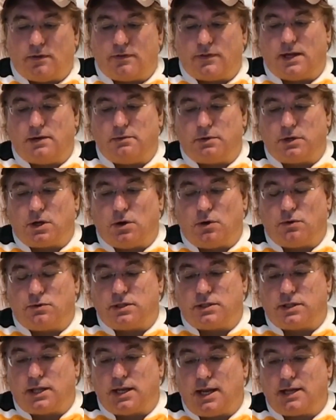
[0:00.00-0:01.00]
Then it would go to
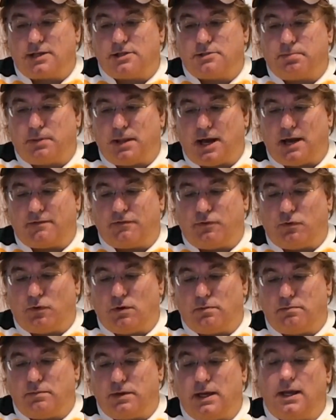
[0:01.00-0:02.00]
the next
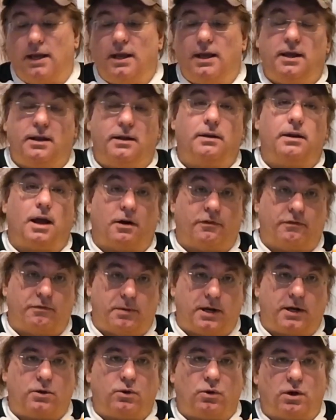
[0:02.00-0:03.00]
platform in
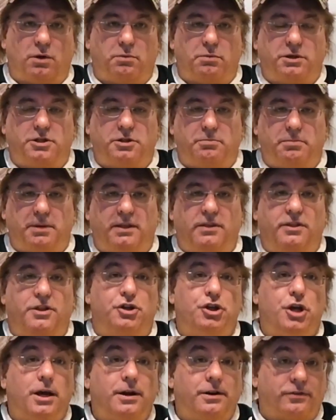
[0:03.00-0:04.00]
alphabetical order, which would be the
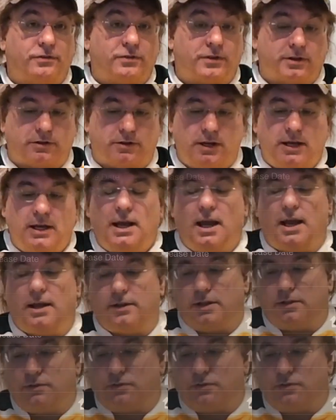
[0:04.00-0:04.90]
Genesis, and then